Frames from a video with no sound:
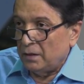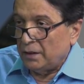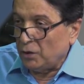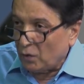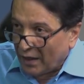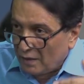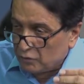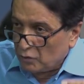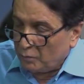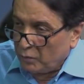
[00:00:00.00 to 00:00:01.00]
You
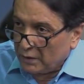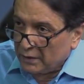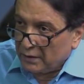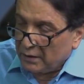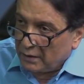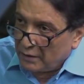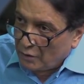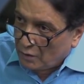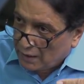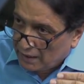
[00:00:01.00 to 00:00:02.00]
have to put
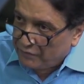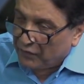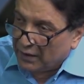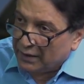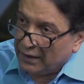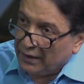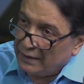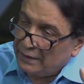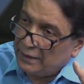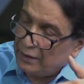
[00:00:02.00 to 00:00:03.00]
your effort
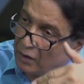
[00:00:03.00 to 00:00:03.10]
in the